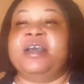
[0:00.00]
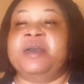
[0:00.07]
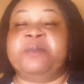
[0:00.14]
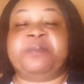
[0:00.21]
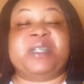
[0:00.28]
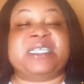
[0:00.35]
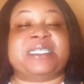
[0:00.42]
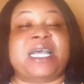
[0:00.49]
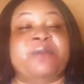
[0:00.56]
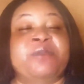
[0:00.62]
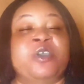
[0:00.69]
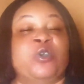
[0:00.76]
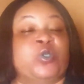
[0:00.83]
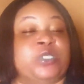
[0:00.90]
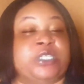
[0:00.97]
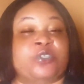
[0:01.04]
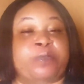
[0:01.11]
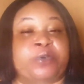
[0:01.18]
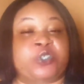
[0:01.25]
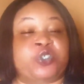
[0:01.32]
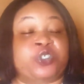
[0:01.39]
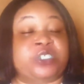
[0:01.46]
Please let me use this
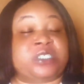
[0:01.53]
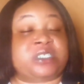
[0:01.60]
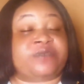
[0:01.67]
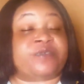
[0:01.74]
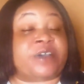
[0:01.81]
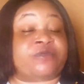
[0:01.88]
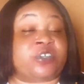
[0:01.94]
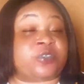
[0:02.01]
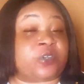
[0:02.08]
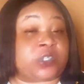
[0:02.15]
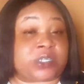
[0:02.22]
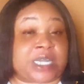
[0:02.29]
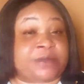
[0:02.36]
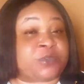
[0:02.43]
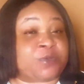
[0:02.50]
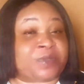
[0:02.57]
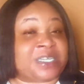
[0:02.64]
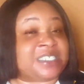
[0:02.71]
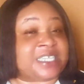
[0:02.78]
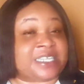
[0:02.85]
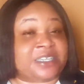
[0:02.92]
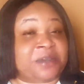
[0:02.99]
opportunity. If you have not subscribed to my
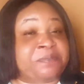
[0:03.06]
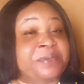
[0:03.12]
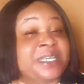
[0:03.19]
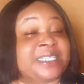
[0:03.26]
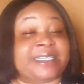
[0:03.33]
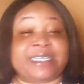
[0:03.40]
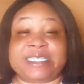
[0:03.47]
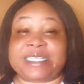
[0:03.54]
channel, please hit